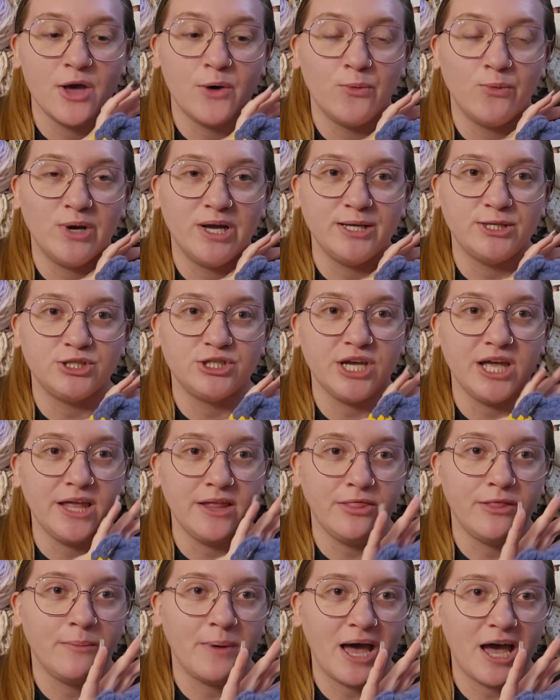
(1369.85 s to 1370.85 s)
which
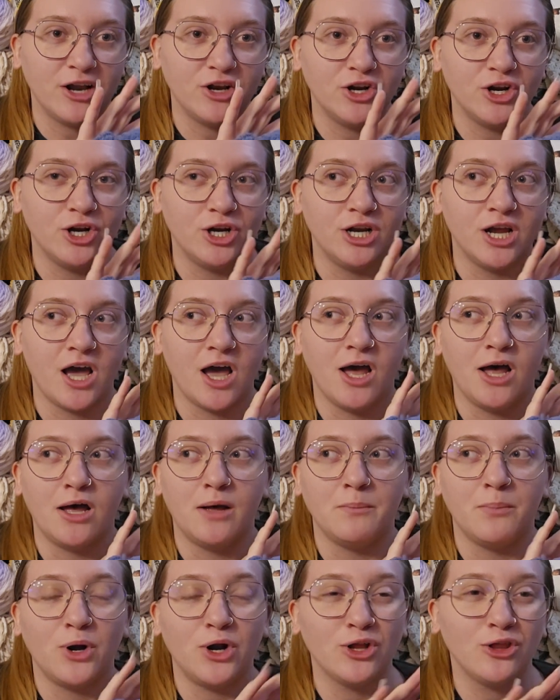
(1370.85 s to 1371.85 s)
in the pattern,
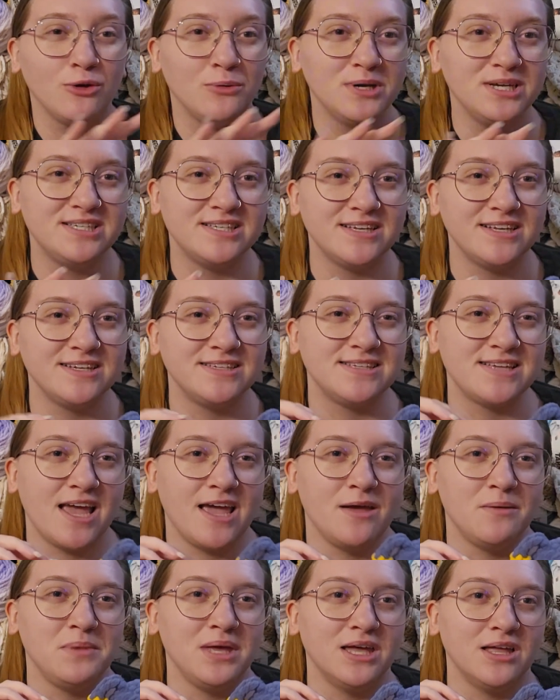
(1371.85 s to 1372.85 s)
part of the reason it's
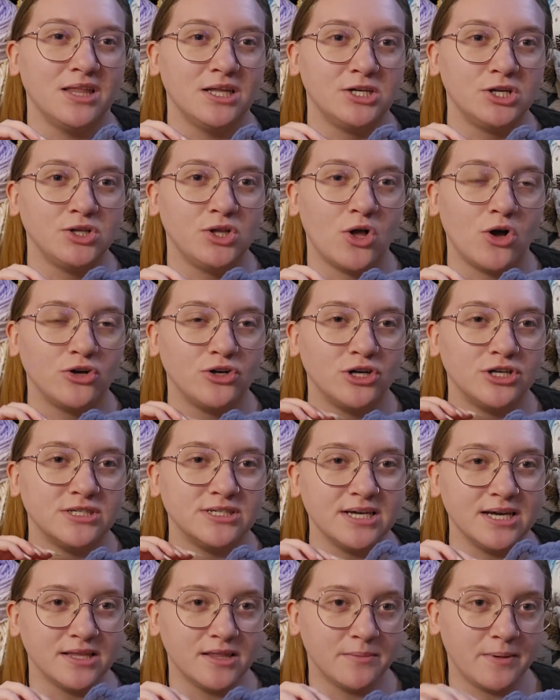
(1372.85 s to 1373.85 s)
taking me a little longer
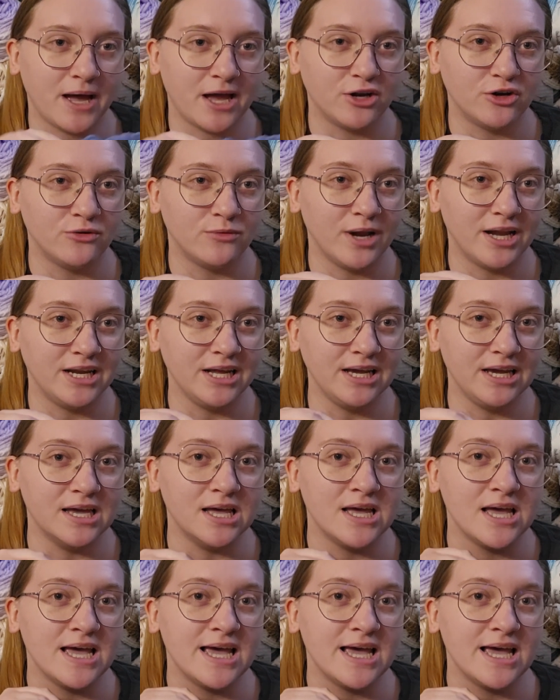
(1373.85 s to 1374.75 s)
to get the pattern ready